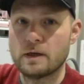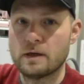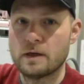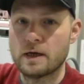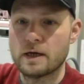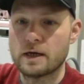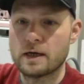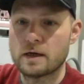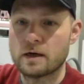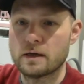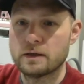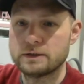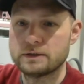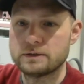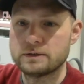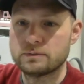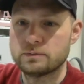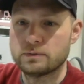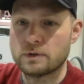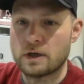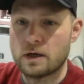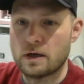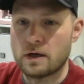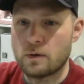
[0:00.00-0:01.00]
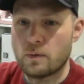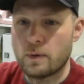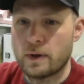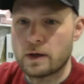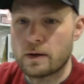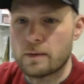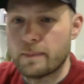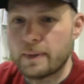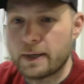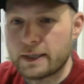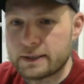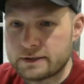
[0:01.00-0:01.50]
Hey guys,
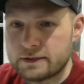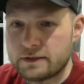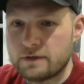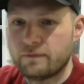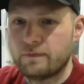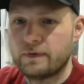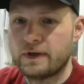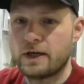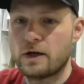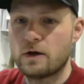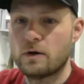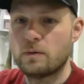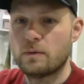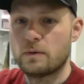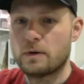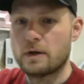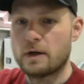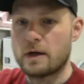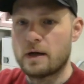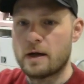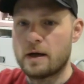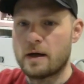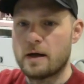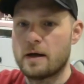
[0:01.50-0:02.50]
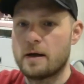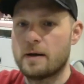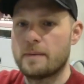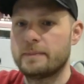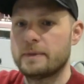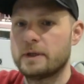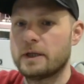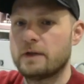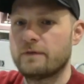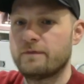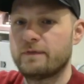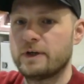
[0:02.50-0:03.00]
welcome back to the video.
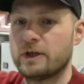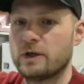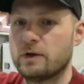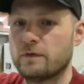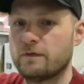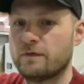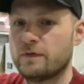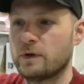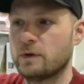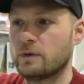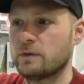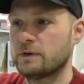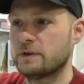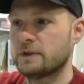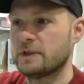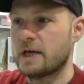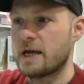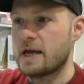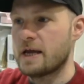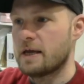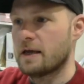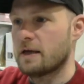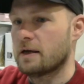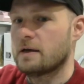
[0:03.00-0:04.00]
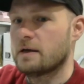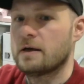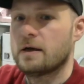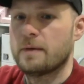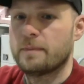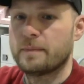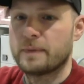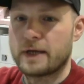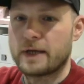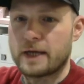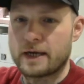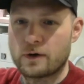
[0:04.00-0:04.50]
Another video for you today.
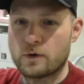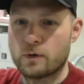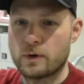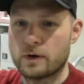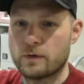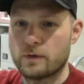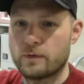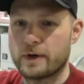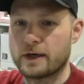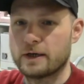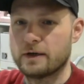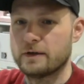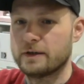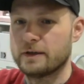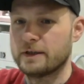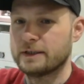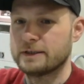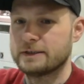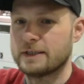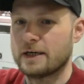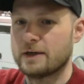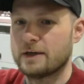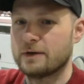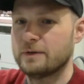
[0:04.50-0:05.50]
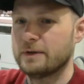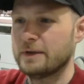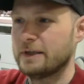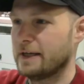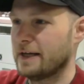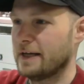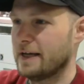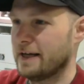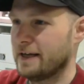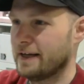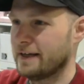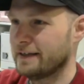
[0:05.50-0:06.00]
I'm getting quite regular at this now.
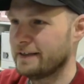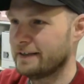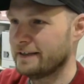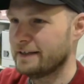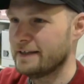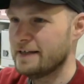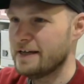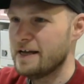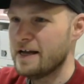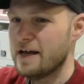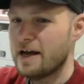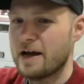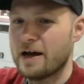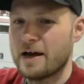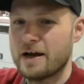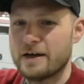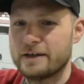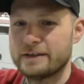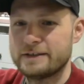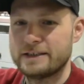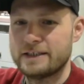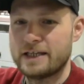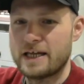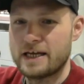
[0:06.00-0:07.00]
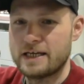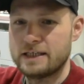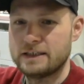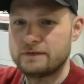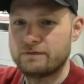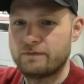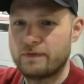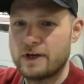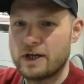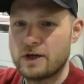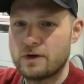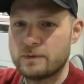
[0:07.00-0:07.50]
Today's
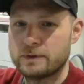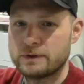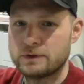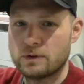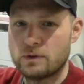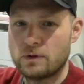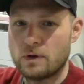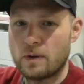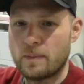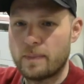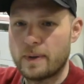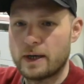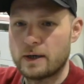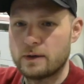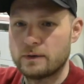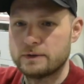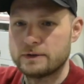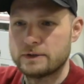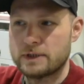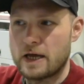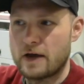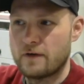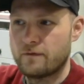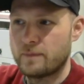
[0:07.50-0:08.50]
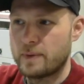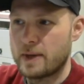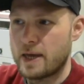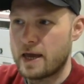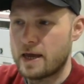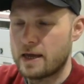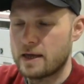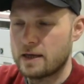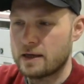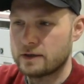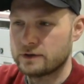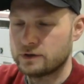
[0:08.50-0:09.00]
video was all about
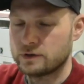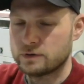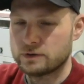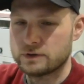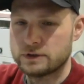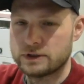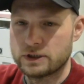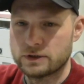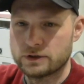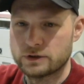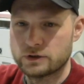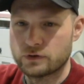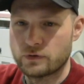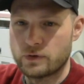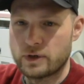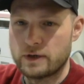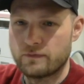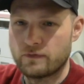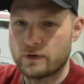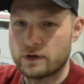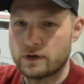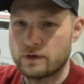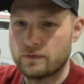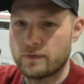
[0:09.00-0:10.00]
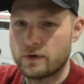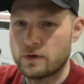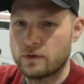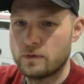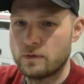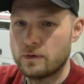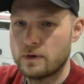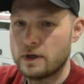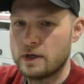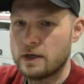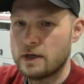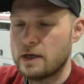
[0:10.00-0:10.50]
FBA, as you can see on the screen in front of
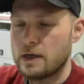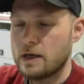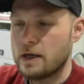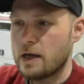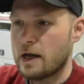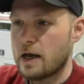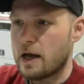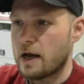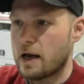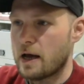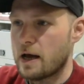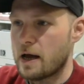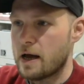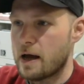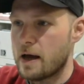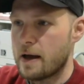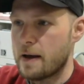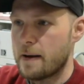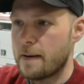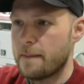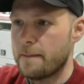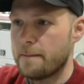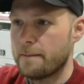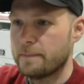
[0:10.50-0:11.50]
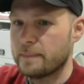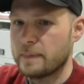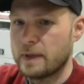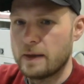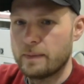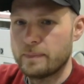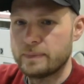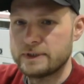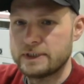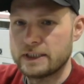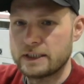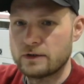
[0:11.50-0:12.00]
you.
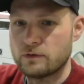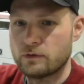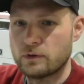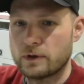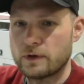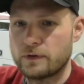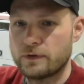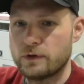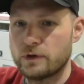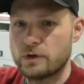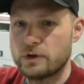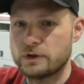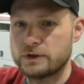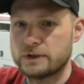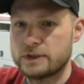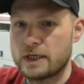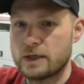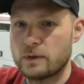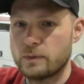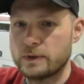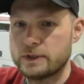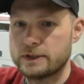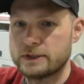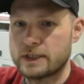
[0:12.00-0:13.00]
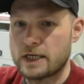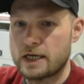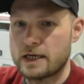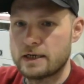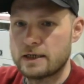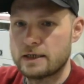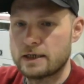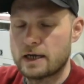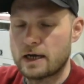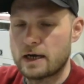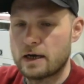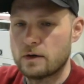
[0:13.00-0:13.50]
In particular, on a Thursday we
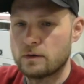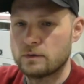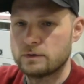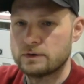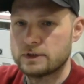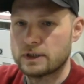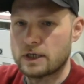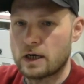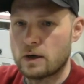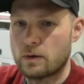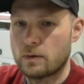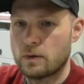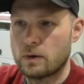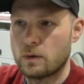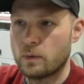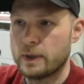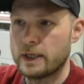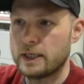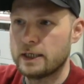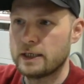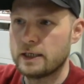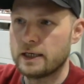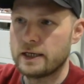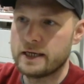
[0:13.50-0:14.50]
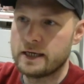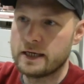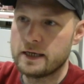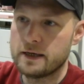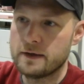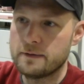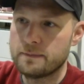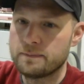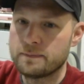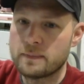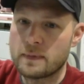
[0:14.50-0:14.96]
send out our weekly